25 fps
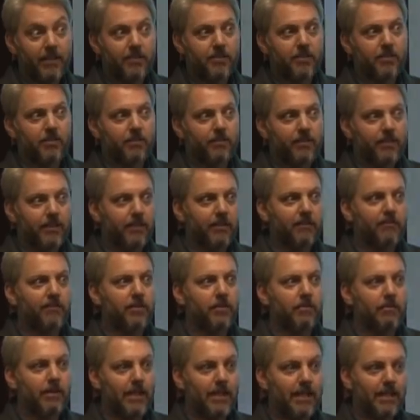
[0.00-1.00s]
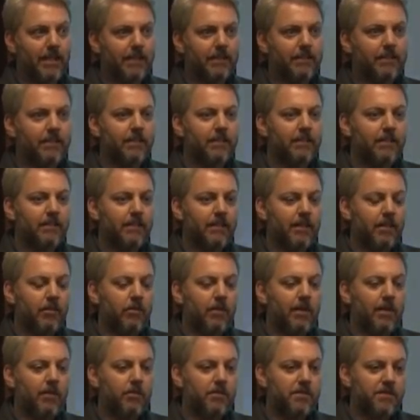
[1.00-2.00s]
internally at our firm a lot. I,
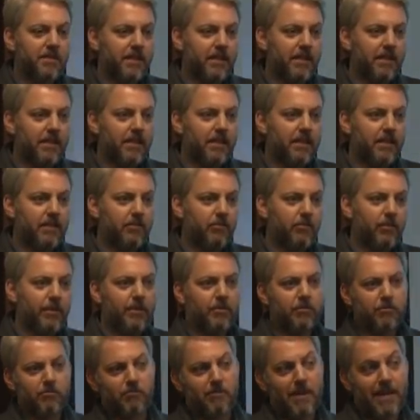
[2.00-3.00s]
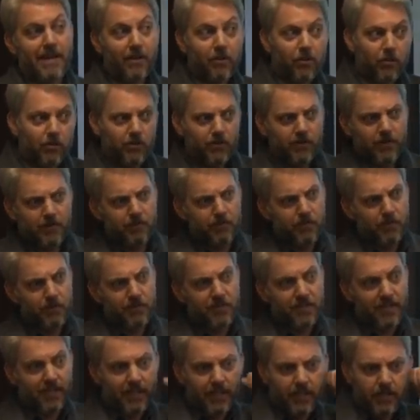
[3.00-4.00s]
I will say that we don't rank order them per
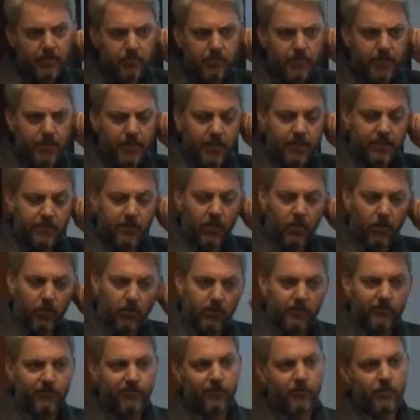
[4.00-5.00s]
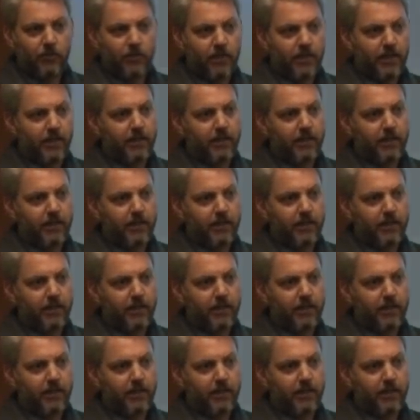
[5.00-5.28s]
se, but it's hard for